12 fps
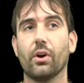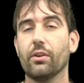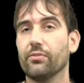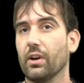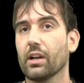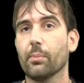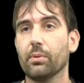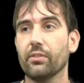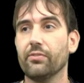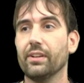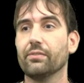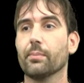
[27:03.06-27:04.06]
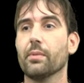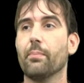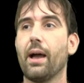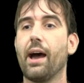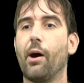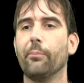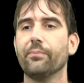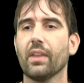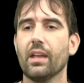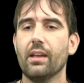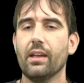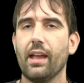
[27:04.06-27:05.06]
off a couple of feet from the bow
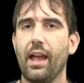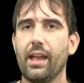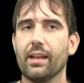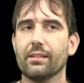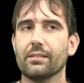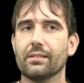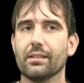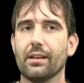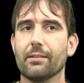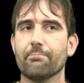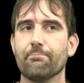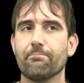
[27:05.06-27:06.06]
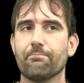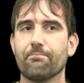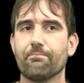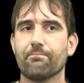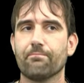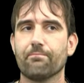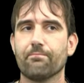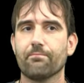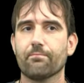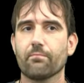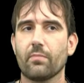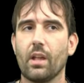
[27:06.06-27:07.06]
and uh,
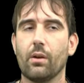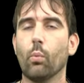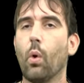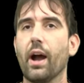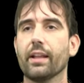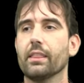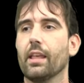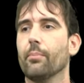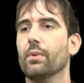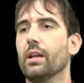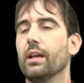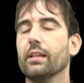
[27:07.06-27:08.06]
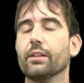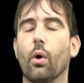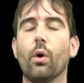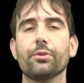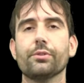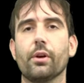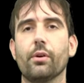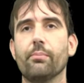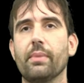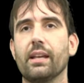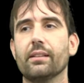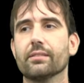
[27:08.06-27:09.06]
widen them. It also
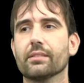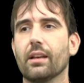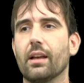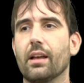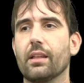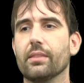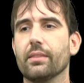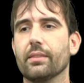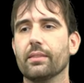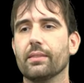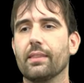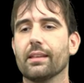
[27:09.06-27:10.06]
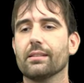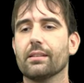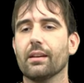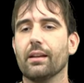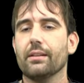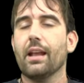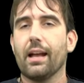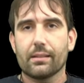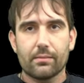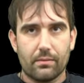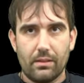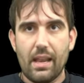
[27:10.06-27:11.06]
means that uh,
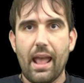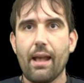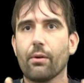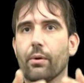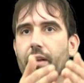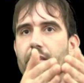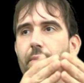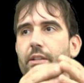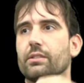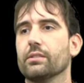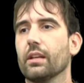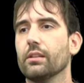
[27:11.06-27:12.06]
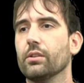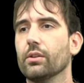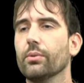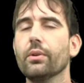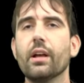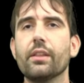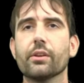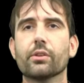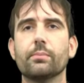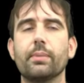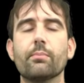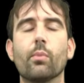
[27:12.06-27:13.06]
not narrowing as much as they do, there
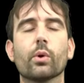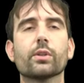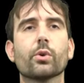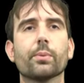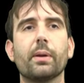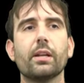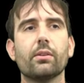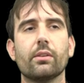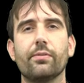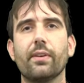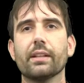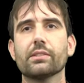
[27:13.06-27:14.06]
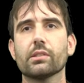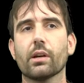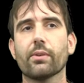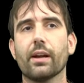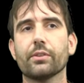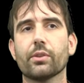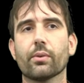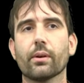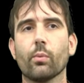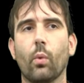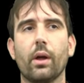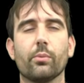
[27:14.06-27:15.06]
could be more torpedo defense around
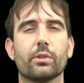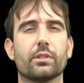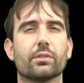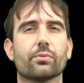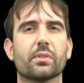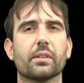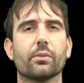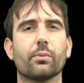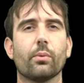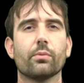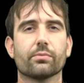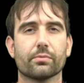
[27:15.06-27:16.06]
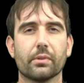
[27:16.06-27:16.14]
turret one, which is a real